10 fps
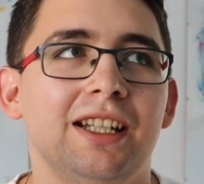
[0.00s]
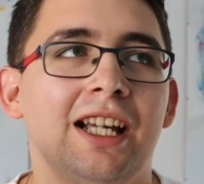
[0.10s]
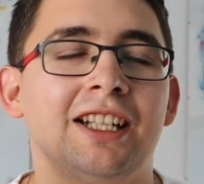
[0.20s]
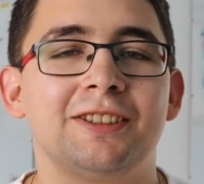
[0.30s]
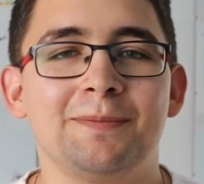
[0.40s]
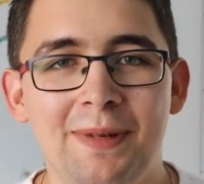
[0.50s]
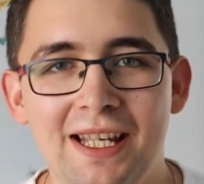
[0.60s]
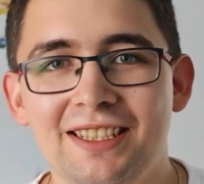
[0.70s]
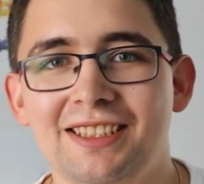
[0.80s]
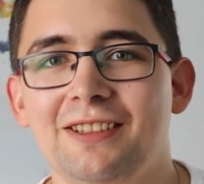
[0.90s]

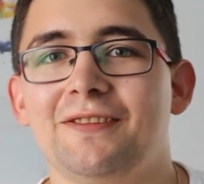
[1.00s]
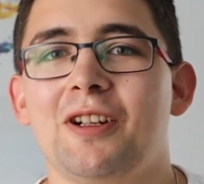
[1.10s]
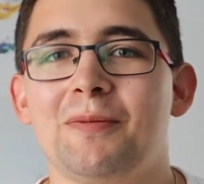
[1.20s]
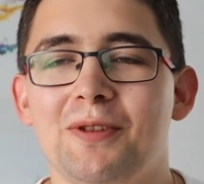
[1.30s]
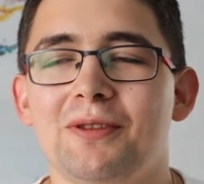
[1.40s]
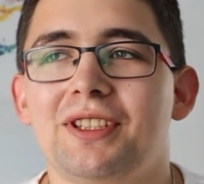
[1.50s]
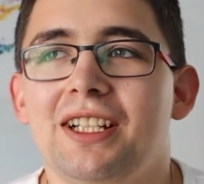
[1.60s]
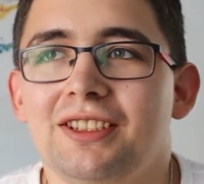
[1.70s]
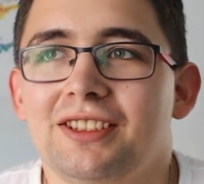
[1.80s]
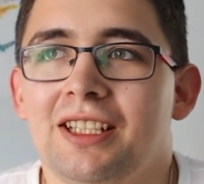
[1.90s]
expensive
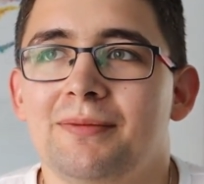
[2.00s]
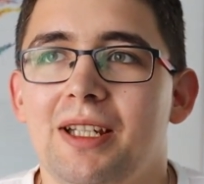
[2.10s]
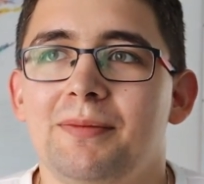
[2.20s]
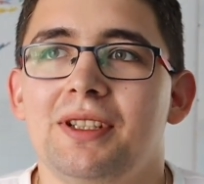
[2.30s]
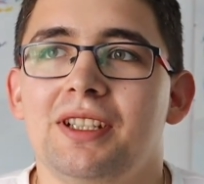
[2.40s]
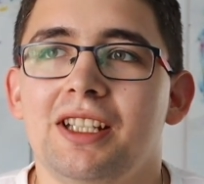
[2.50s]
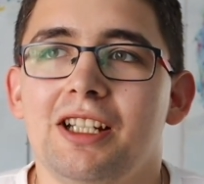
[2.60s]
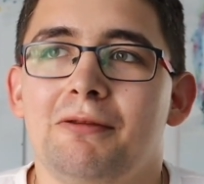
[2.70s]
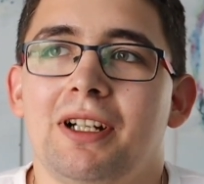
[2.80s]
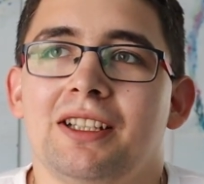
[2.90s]
computers, and maybe
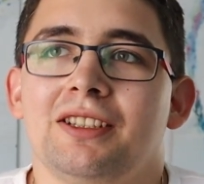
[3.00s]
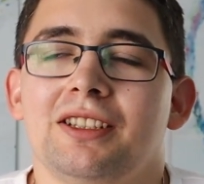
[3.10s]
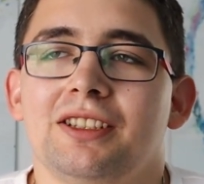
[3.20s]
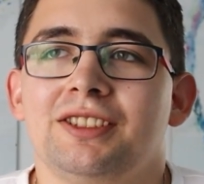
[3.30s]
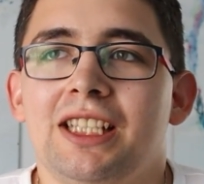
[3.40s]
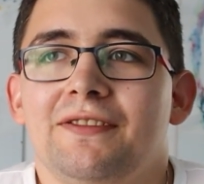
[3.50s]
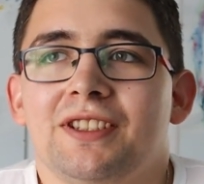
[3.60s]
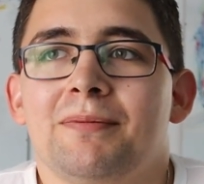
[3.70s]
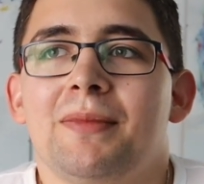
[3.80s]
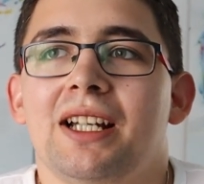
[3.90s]
we can save
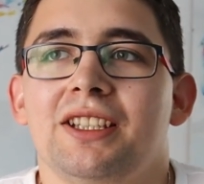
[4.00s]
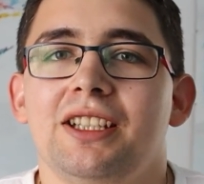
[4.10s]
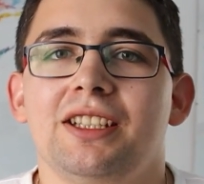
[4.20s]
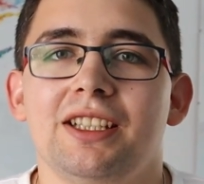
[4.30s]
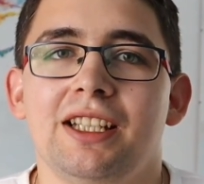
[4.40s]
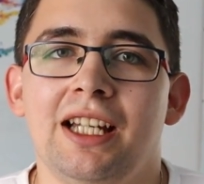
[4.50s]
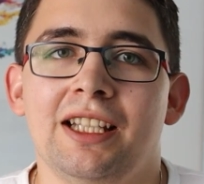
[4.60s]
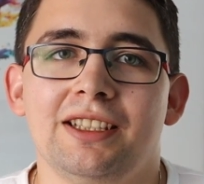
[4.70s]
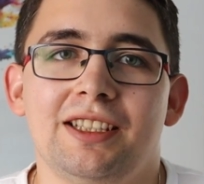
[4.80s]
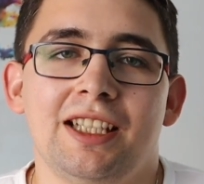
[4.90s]
some money
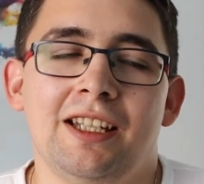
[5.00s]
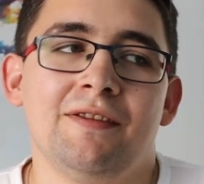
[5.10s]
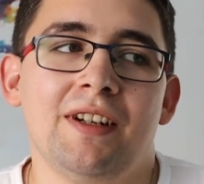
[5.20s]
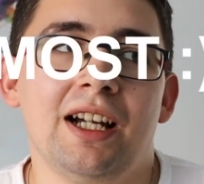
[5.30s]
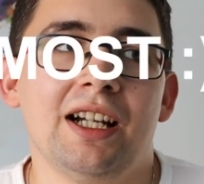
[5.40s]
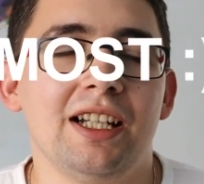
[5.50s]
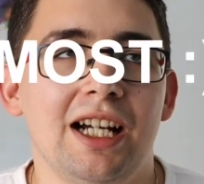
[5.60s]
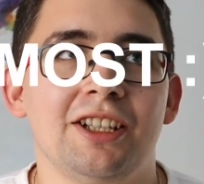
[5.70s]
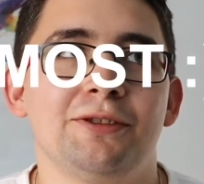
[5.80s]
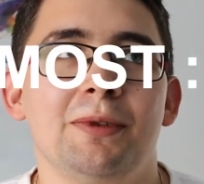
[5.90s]
and have a
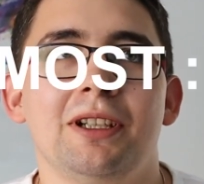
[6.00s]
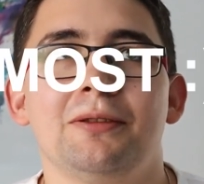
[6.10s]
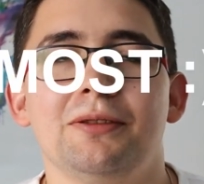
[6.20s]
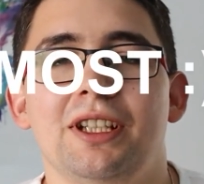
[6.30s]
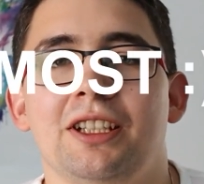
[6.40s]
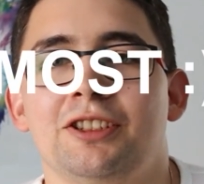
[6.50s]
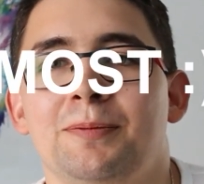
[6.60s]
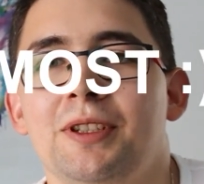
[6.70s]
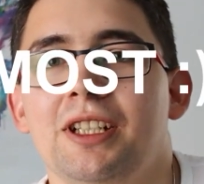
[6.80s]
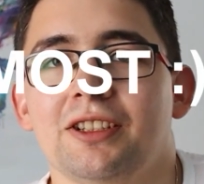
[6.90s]
as well good
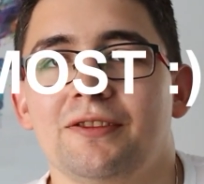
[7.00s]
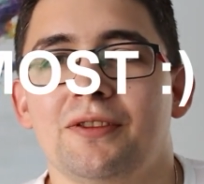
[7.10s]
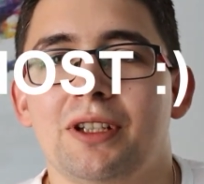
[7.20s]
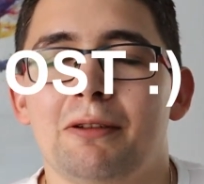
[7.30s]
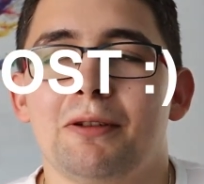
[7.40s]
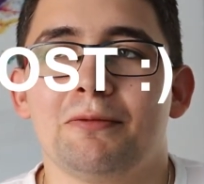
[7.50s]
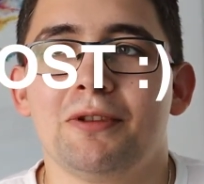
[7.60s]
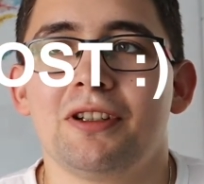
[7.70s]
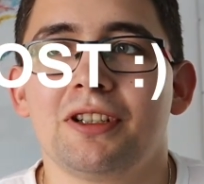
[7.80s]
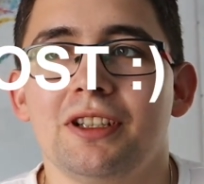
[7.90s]
experience for our
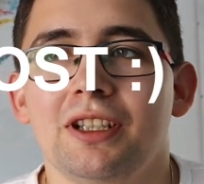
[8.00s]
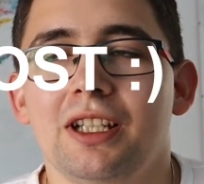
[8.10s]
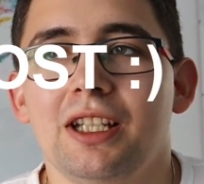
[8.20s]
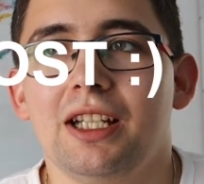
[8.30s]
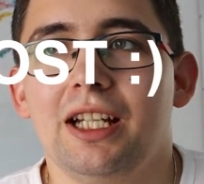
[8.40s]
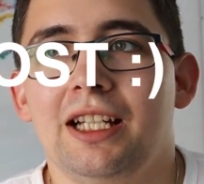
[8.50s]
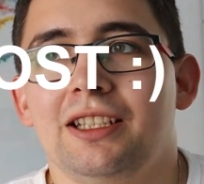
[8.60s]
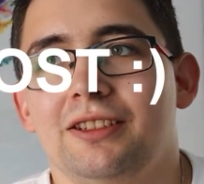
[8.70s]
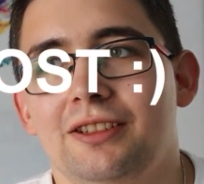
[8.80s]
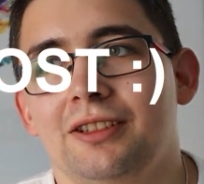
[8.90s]
work,
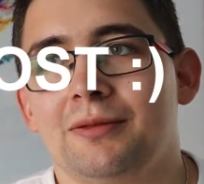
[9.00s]
and